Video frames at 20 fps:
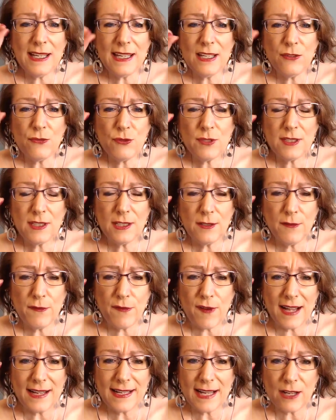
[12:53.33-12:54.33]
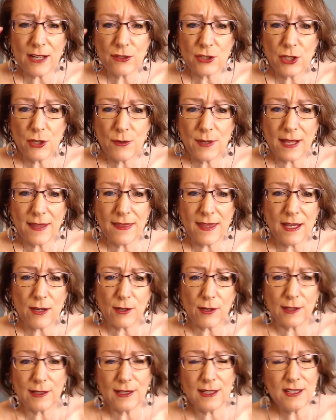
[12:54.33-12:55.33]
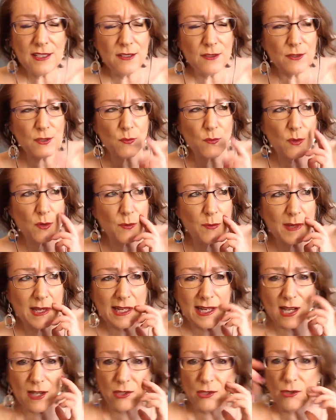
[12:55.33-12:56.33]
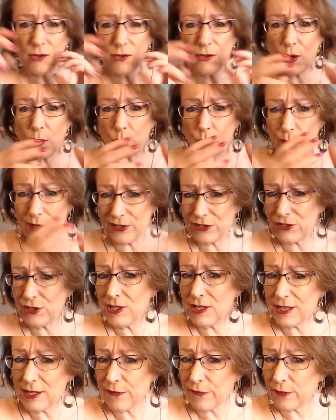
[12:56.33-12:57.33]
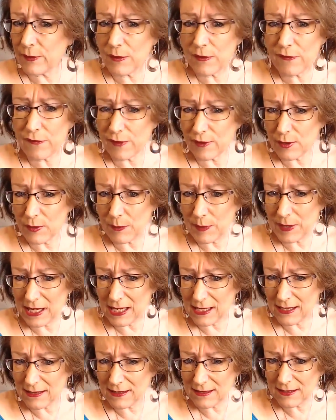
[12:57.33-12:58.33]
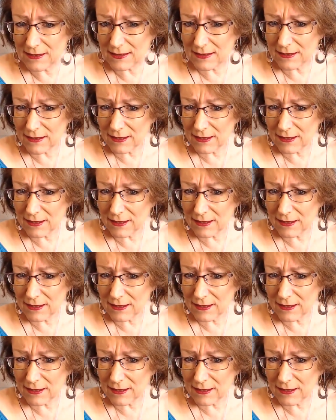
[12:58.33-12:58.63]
interested to find out too, and I think our listeners will be. Now, you're originally from the Philippines?